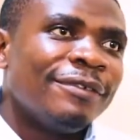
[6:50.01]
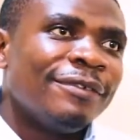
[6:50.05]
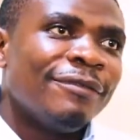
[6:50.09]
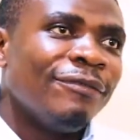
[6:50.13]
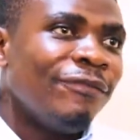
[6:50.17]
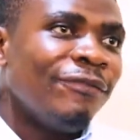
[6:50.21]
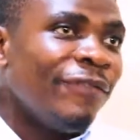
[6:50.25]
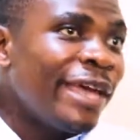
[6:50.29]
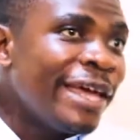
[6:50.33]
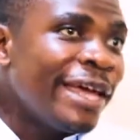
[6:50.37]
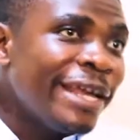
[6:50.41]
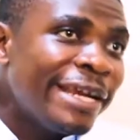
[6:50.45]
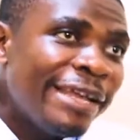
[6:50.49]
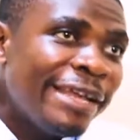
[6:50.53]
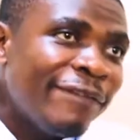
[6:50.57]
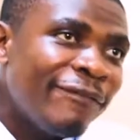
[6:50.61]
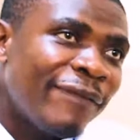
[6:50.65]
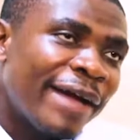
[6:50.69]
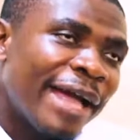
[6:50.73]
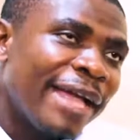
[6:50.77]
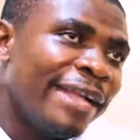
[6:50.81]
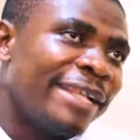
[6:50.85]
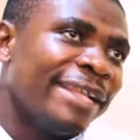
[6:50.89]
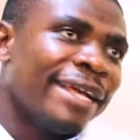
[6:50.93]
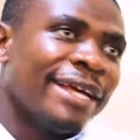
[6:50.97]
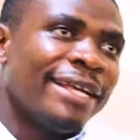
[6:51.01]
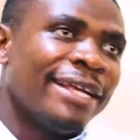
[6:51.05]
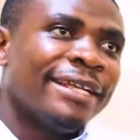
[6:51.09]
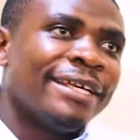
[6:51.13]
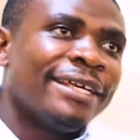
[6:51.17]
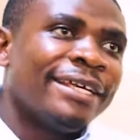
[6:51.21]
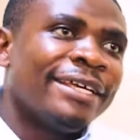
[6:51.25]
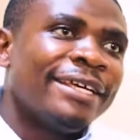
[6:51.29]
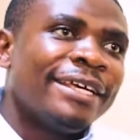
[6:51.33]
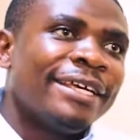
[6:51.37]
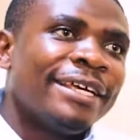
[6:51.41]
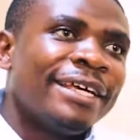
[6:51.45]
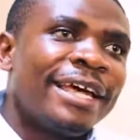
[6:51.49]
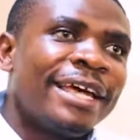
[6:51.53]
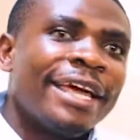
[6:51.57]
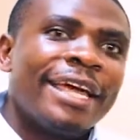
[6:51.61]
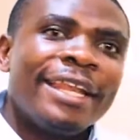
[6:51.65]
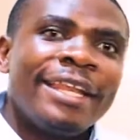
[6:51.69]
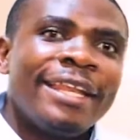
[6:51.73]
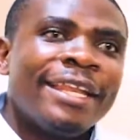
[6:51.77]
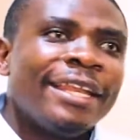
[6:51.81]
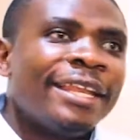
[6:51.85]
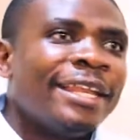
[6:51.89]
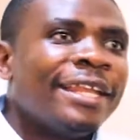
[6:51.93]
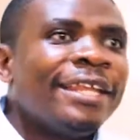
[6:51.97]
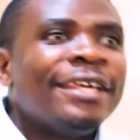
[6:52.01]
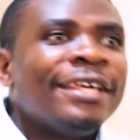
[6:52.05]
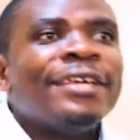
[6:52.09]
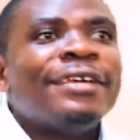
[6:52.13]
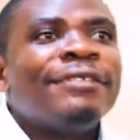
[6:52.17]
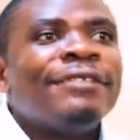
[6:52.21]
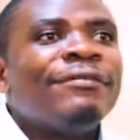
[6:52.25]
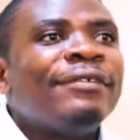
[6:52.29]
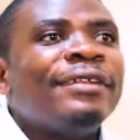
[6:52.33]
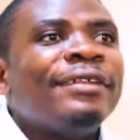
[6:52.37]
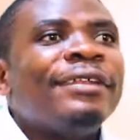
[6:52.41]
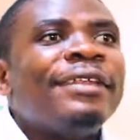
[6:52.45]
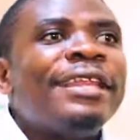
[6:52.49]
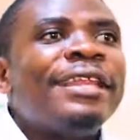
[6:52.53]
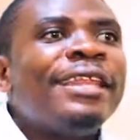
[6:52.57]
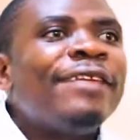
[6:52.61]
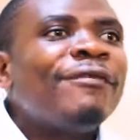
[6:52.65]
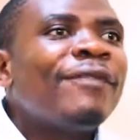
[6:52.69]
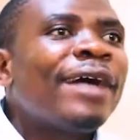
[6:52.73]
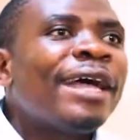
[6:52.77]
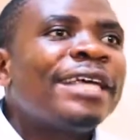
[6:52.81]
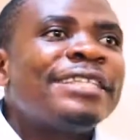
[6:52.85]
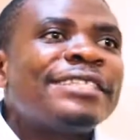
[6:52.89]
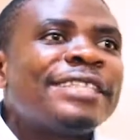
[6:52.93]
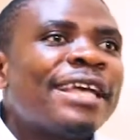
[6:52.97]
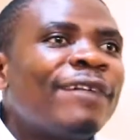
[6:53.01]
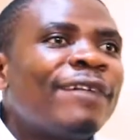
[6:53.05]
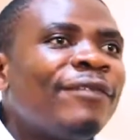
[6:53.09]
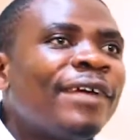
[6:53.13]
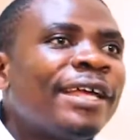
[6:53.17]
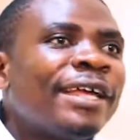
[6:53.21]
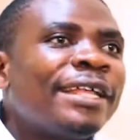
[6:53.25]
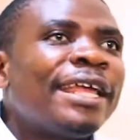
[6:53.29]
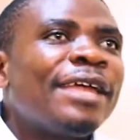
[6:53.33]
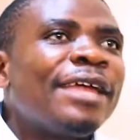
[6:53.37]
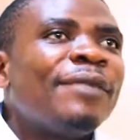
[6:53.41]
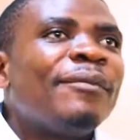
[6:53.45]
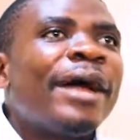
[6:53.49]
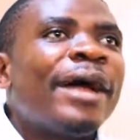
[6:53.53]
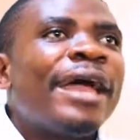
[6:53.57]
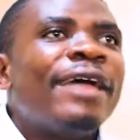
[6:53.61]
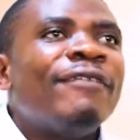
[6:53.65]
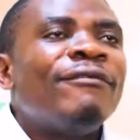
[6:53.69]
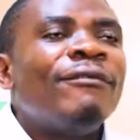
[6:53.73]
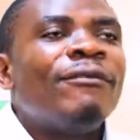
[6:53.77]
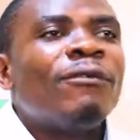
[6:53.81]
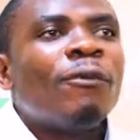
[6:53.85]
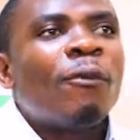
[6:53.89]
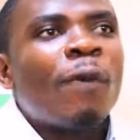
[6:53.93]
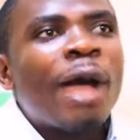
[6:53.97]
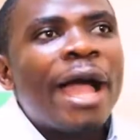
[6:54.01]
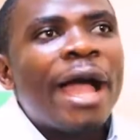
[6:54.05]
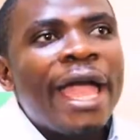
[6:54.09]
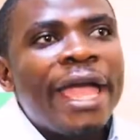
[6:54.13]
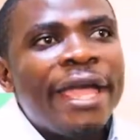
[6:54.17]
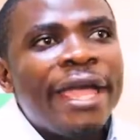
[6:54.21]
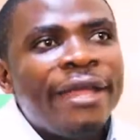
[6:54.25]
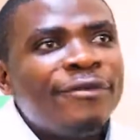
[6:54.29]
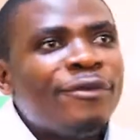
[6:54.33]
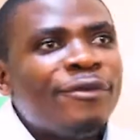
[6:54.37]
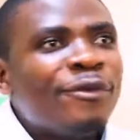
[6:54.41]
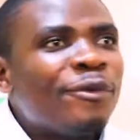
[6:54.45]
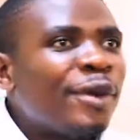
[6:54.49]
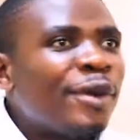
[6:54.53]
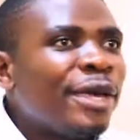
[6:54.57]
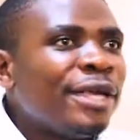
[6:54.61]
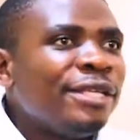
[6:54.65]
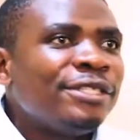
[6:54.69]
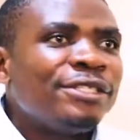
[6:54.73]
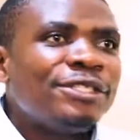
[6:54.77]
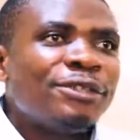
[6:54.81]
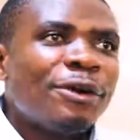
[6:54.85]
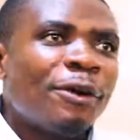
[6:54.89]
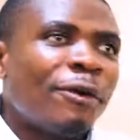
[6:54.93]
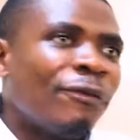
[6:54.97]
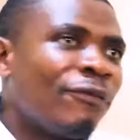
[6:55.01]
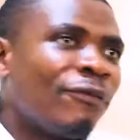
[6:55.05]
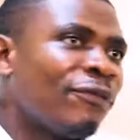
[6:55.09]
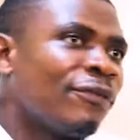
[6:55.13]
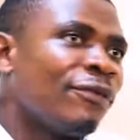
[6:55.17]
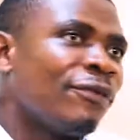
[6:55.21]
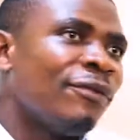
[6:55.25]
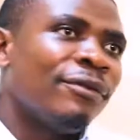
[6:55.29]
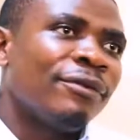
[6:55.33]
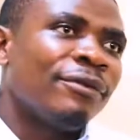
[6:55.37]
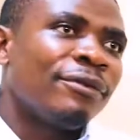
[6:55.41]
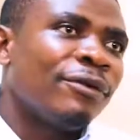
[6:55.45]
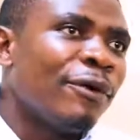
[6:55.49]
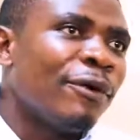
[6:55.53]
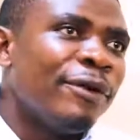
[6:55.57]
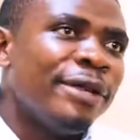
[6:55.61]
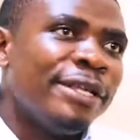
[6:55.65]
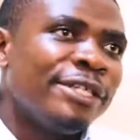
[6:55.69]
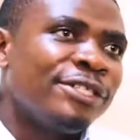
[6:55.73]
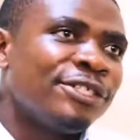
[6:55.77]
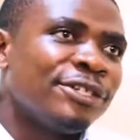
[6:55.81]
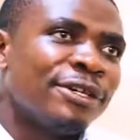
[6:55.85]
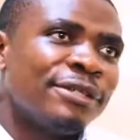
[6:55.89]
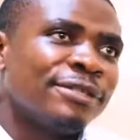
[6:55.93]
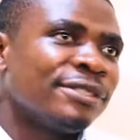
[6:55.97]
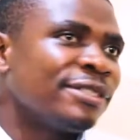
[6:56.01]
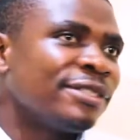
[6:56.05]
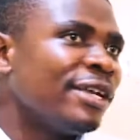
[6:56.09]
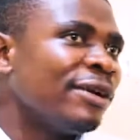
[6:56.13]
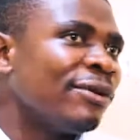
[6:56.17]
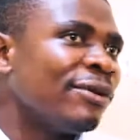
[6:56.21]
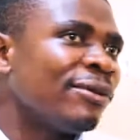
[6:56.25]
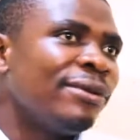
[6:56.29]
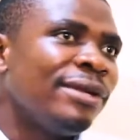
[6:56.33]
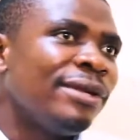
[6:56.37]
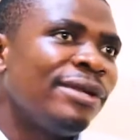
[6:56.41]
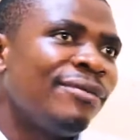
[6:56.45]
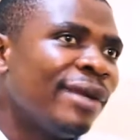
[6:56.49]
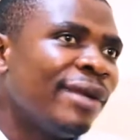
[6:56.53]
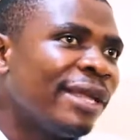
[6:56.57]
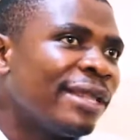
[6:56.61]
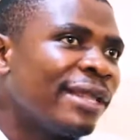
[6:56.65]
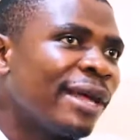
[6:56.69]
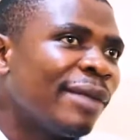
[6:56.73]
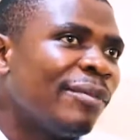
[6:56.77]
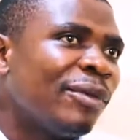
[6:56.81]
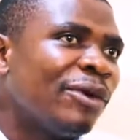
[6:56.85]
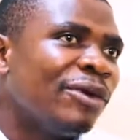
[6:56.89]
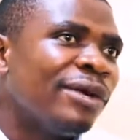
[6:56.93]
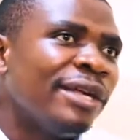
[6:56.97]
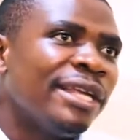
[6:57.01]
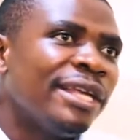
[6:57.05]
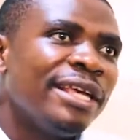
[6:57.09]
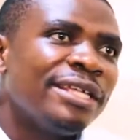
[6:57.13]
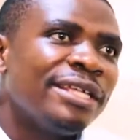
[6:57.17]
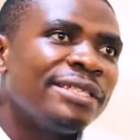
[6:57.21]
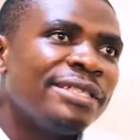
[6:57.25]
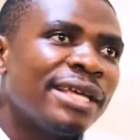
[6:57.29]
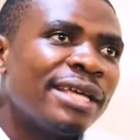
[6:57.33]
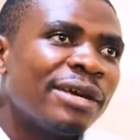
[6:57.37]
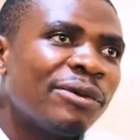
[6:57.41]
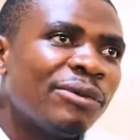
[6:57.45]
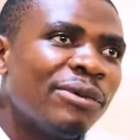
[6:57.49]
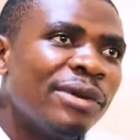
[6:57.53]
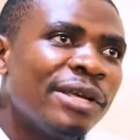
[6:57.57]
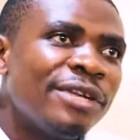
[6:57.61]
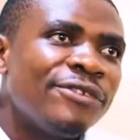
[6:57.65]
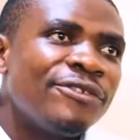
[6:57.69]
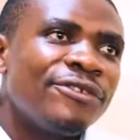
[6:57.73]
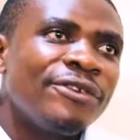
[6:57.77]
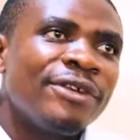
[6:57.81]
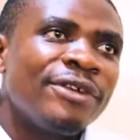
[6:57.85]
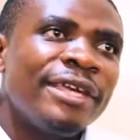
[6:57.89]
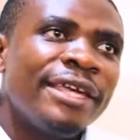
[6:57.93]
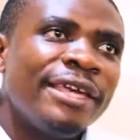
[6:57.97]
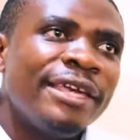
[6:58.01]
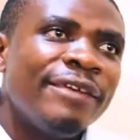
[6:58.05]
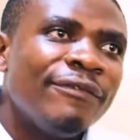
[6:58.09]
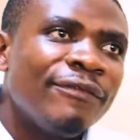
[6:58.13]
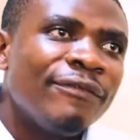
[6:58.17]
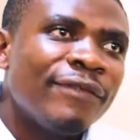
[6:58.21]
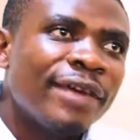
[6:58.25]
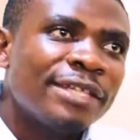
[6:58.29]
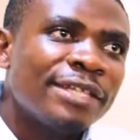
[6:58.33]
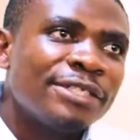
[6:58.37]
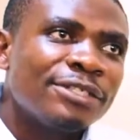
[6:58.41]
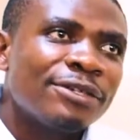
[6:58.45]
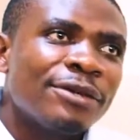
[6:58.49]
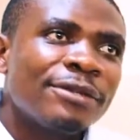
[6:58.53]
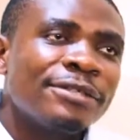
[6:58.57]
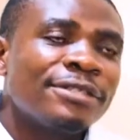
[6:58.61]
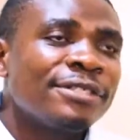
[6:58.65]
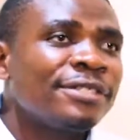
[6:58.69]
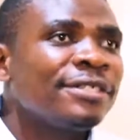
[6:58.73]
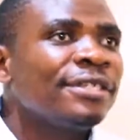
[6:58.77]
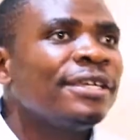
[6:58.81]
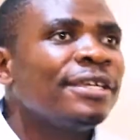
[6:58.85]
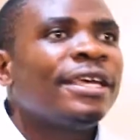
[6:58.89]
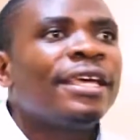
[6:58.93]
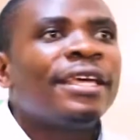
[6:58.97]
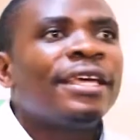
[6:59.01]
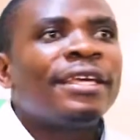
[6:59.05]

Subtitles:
Very vital. And the liver is affected by a wide range of conditions, including metabolic, circulatory, infectious.